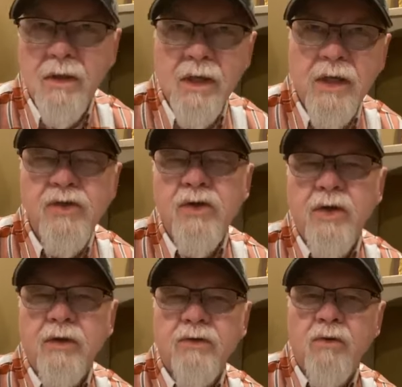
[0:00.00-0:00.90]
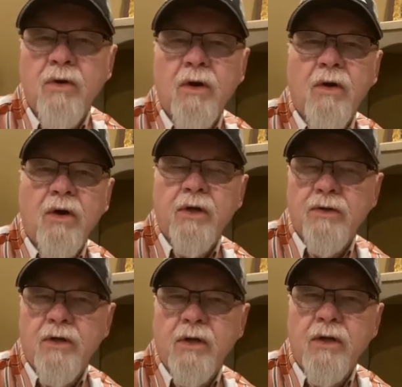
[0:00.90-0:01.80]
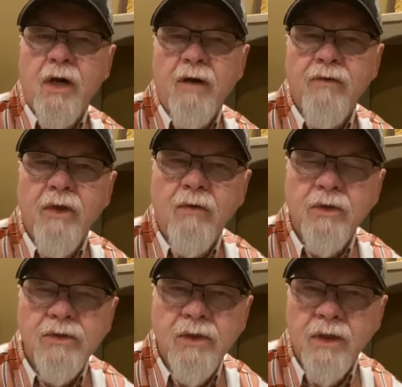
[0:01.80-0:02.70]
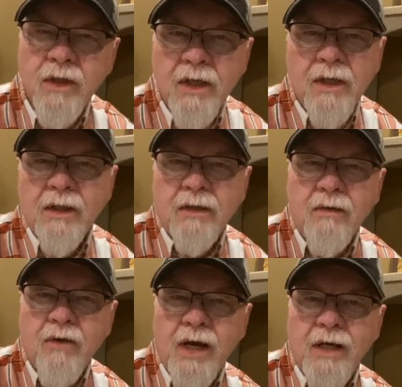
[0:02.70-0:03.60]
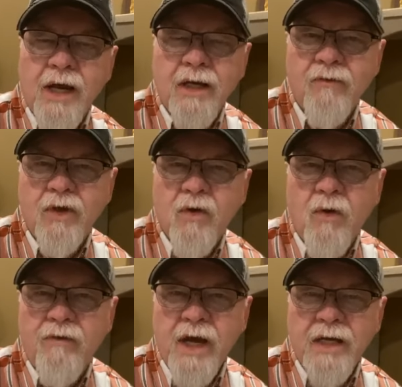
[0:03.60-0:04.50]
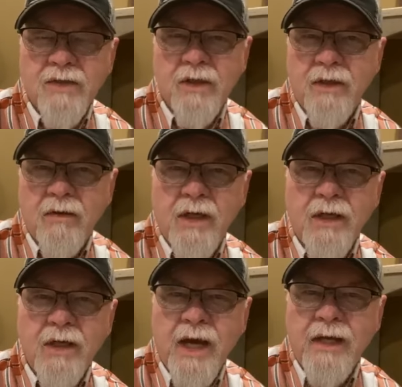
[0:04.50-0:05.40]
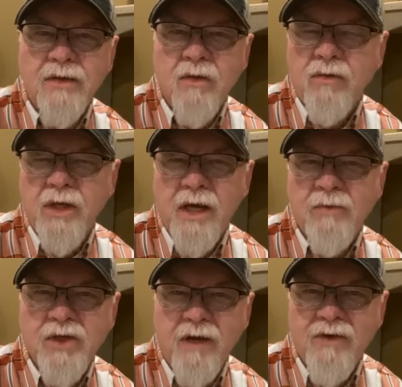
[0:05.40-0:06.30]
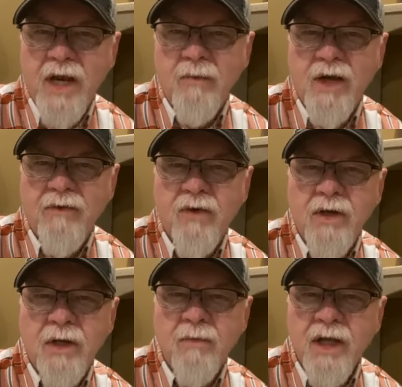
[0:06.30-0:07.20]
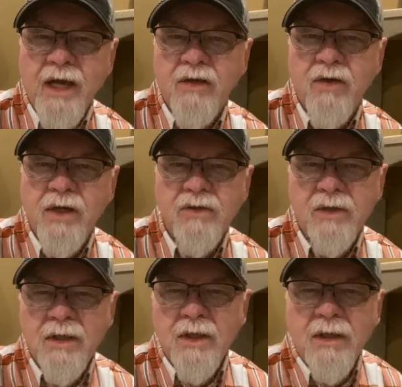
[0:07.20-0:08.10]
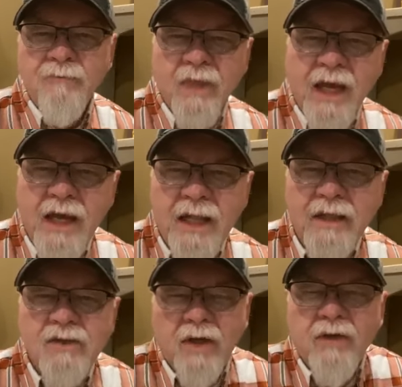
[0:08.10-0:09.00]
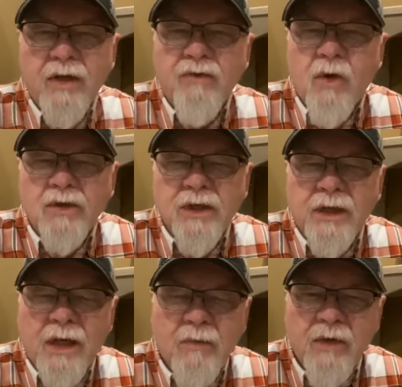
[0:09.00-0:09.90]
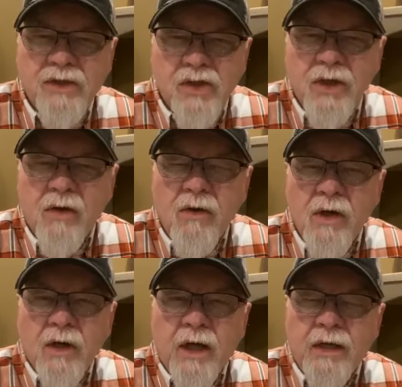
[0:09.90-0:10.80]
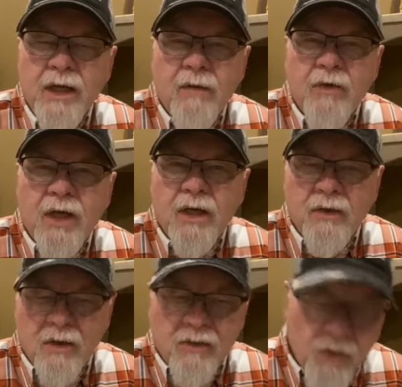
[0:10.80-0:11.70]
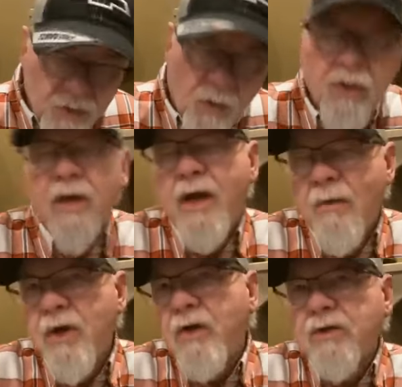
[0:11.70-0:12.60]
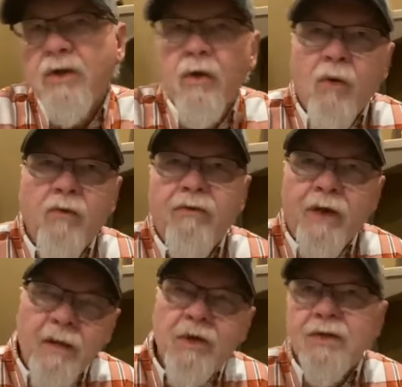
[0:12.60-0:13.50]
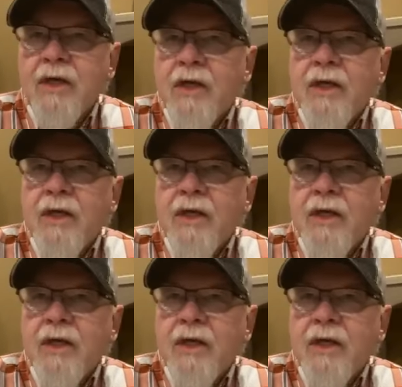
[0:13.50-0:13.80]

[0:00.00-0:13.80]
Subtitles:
engineer Zora Arkus Duntov, that was the granddaddy of the Corvettes, and he had his own camshaft named after him. Hey, Chris. Hey, Alex. And then, of course, I named the three-quarter cam because of the old famous,